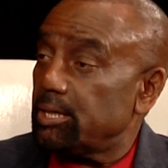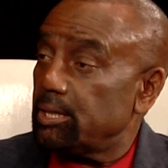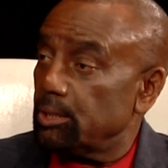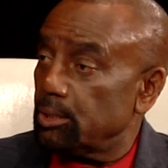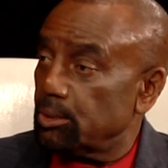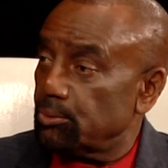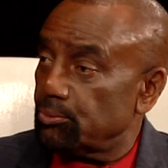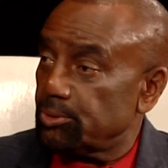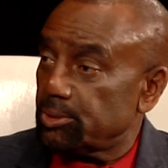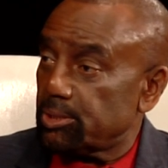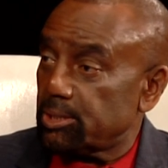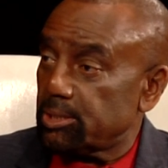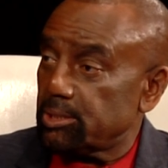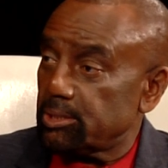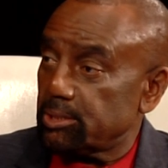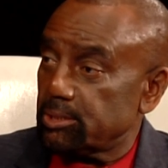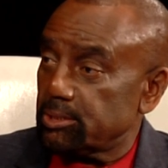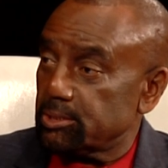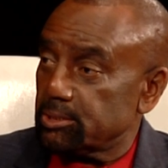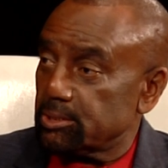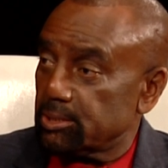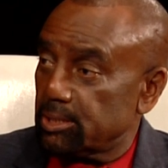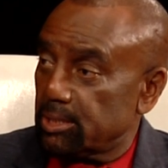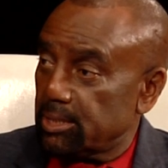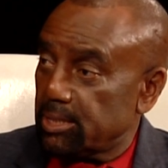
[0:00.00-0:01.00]
Hillary Clinton
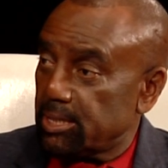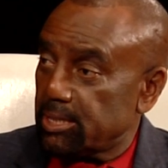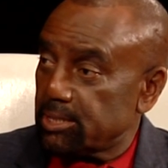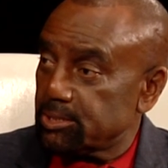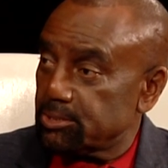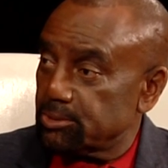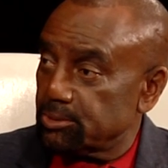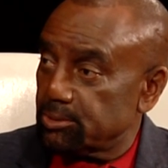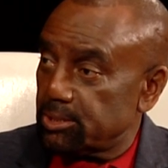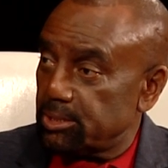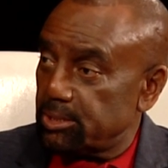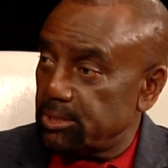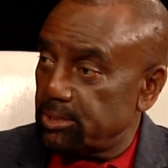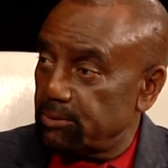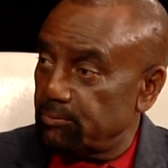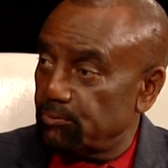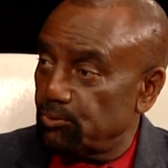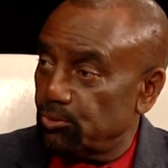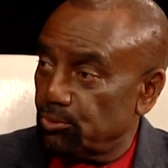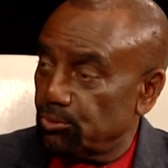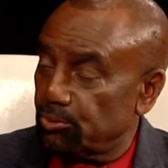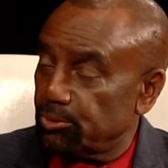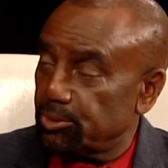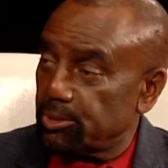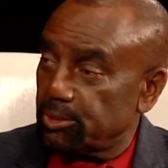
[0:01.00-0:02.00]
is a lesser
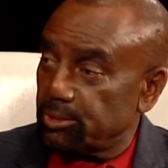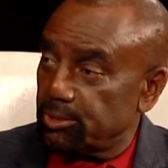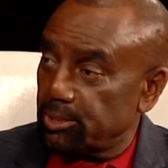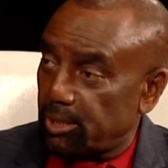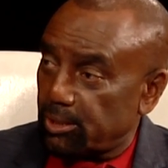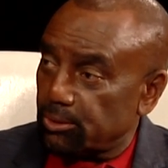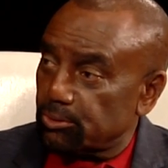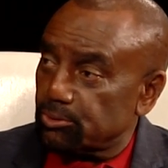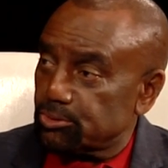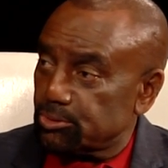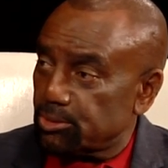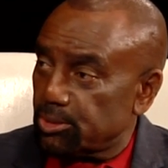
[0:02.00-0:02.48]
evil than Donald